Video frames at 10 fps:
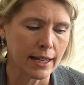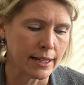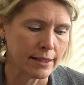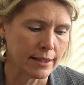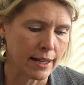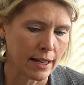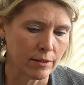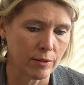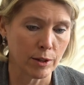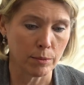is
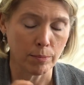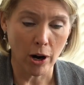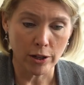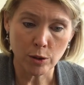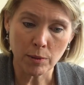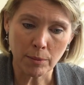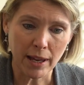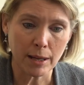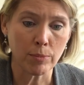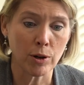that the parchment
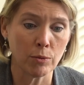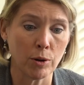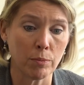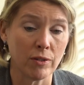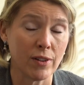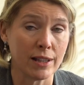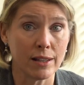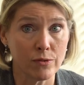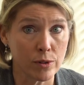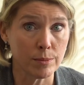paper will prevent
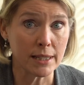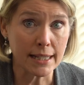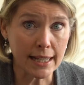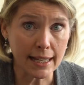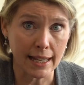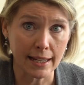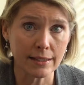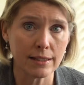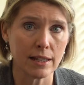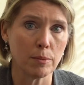them from
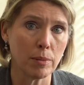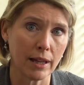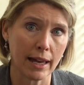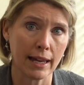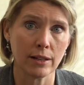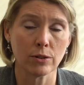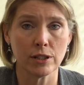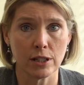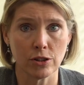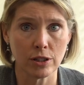sticking to the plate or
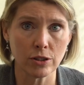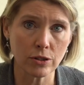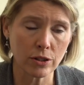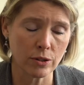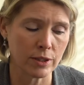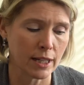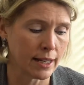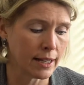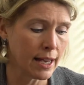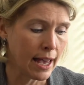dish that you're
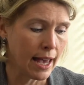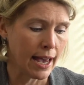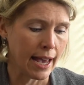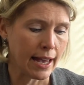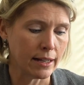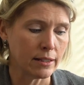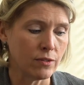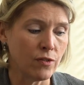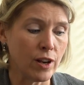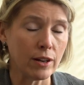using. And
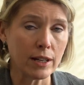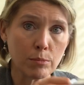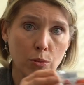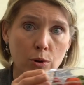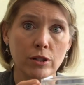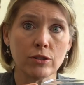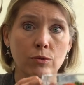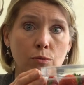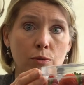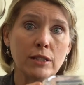it's very important
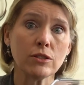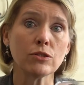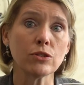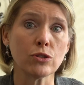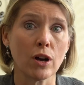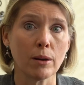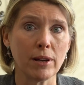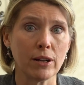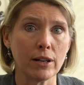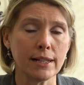to rinse your
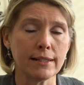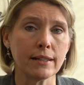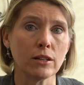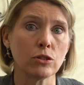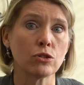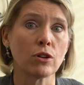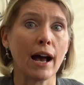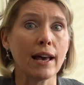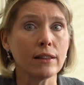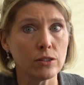strawberries,
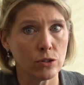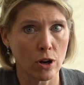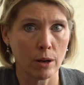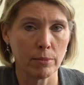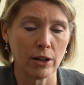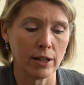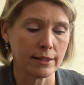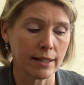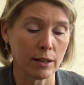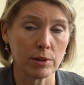dry the
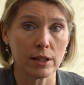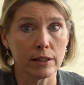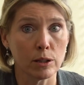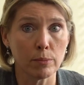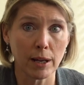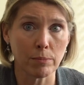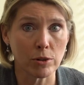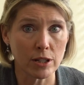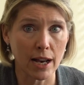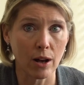strawberries like with a little
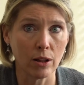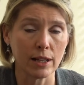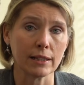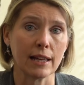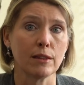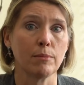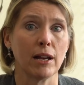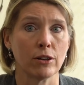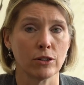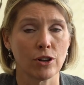paper towel and let them
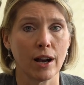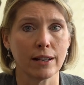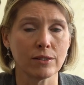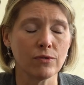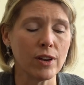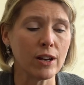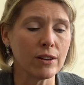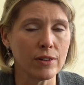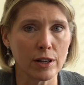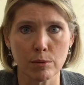air dry. It's
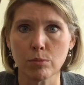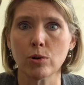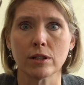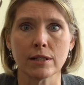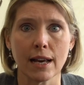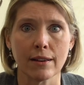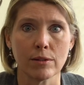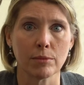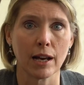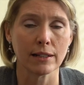very, very important to have
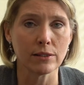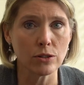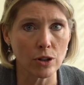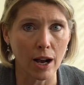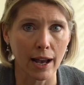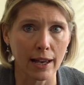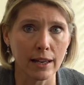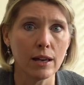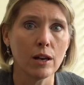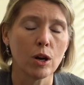them nice and dry
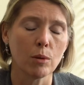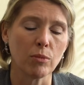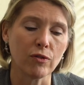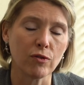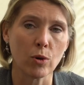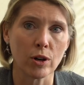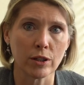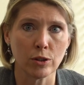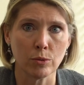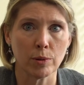before
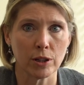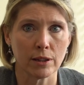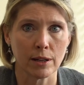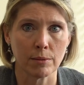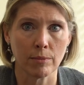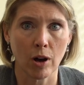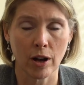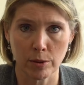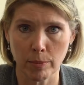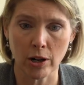you put them
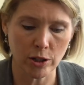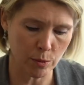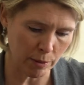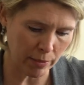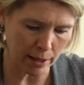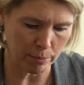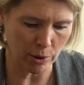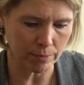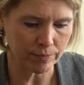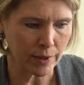on the parchment
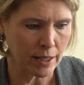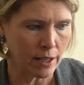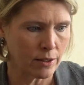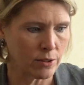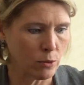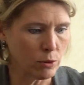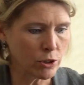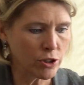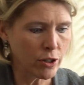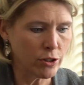paper. So we'll
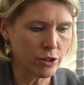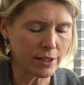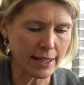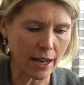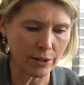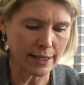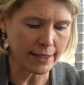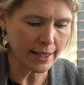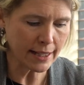show you just how easy